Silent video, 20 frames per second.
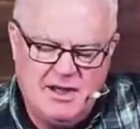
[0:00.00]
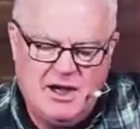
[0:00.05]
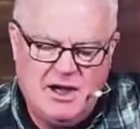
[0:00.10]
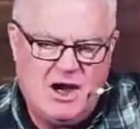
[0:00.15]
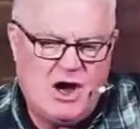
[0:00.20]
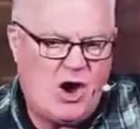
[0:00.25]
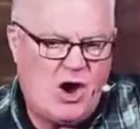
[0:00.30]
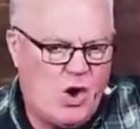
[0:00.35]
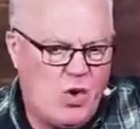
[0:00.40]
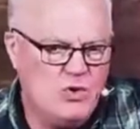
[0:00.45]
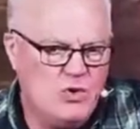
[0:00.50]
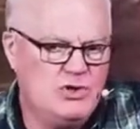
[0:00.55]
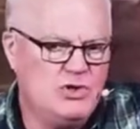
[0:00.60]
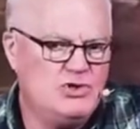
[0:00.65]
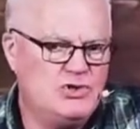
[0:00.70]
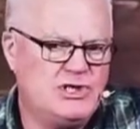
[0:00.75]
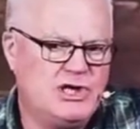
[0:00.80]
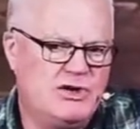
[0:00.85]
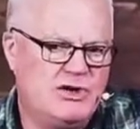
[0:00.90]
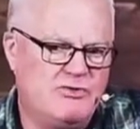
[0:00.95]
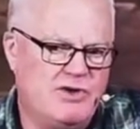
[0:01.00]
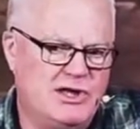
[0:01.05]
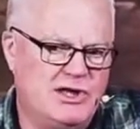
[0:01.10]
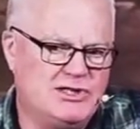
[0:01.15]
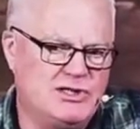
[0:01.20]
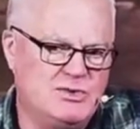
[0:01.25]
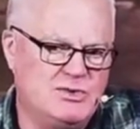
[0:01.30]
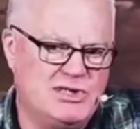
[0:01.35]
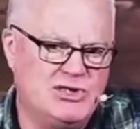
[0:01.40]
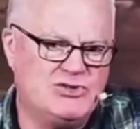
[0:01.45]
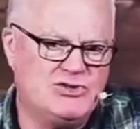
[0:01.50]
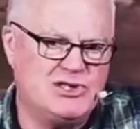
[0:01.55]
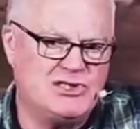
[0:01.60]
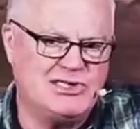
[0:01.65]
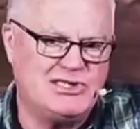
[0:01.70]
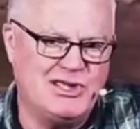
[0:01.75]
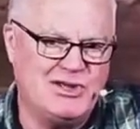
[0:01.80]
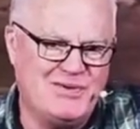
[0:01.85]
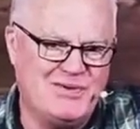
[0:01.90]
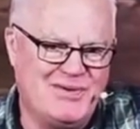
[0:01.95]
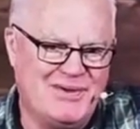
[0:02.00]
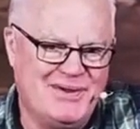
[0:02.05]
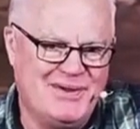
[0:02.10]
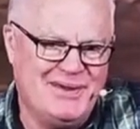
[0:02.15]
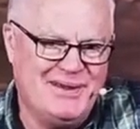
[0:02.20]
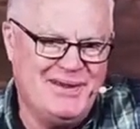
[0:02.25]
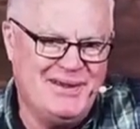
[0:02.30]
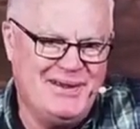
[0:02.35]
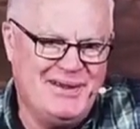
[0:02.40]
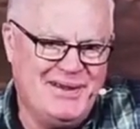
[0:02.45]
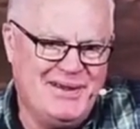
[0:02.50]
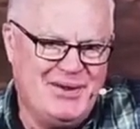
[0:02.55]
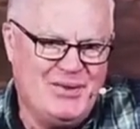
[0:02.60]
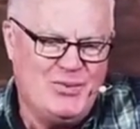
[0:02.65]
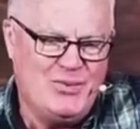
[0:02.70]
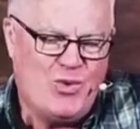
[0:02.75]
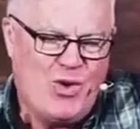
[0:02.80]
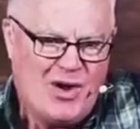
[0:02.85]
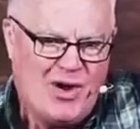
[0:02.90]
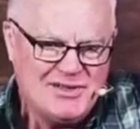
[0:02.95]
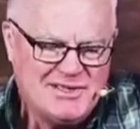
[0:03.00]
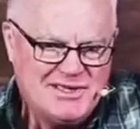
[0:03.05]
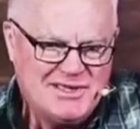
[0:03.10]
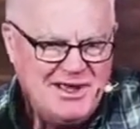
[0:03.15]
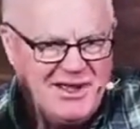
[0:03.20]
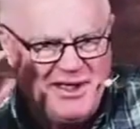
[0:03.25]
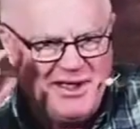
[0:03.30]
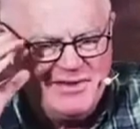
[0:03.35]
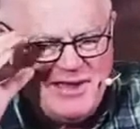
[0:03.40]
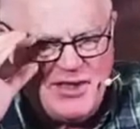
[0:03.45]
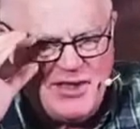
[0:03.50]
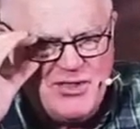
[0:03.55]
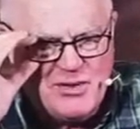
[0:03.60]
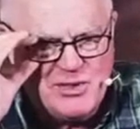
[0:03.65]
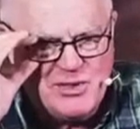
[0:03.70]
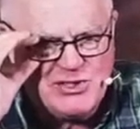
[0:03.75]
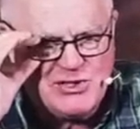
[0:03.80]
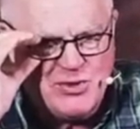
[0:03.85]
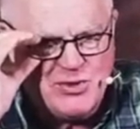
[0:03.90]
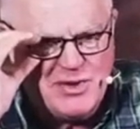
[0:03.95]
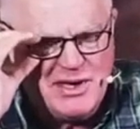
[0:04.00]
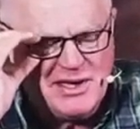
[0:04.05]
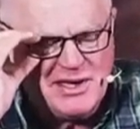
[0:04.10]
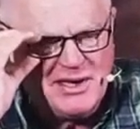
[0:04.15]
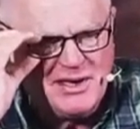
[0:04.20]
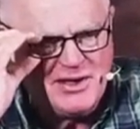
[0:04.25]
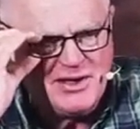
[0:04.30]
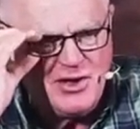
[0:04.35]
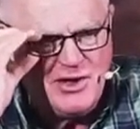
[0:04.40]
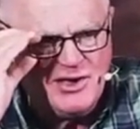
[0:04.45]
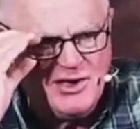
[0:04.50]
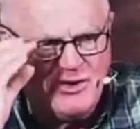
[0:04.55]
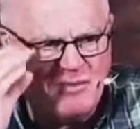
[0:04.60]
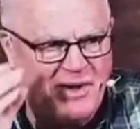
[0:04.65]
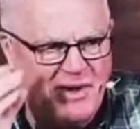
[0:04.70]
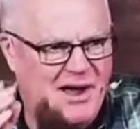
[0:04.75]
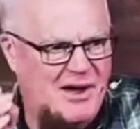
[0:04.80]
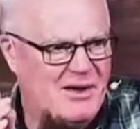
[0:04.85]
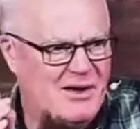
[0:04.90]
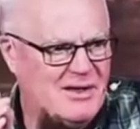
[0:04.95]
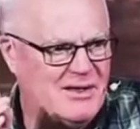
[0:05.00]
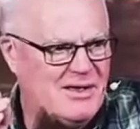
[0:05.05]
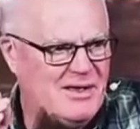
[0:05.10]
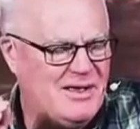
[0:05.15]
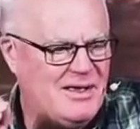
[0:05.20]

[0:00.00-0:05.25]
a whole new generation. It's interesting what uh, Nathan was talking earlier about